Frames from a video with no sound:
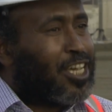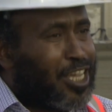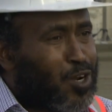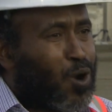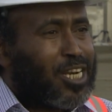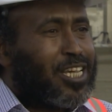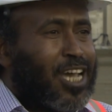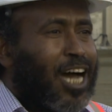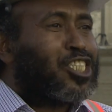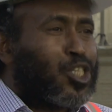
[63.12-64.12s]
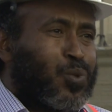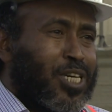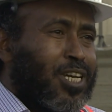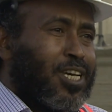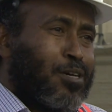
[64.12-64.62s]
equally as it
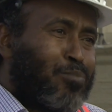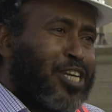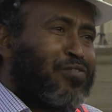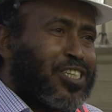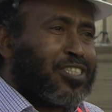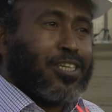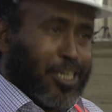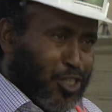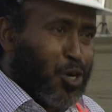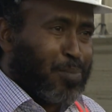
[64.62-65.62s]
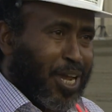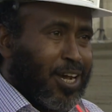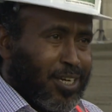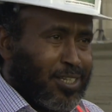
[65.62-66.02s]
will benefit Ethiopia.